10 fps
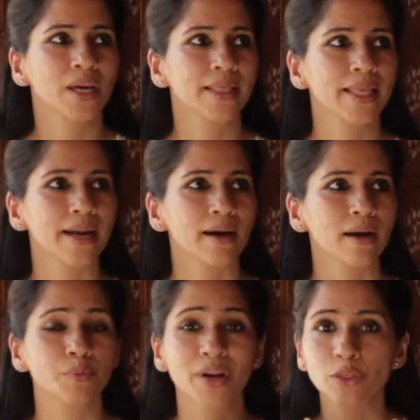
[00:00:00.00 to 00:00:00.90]
There
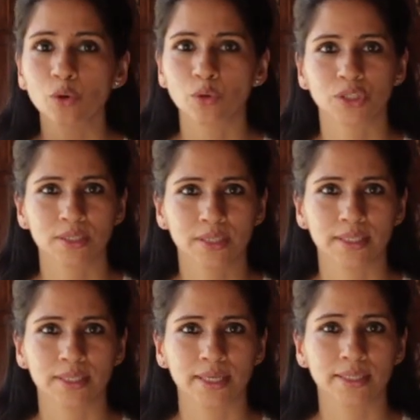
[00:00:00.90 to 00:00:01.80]
are breath coaches
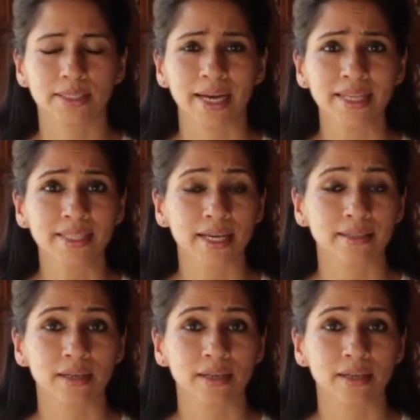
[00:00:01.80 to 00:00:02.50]
these days. Science has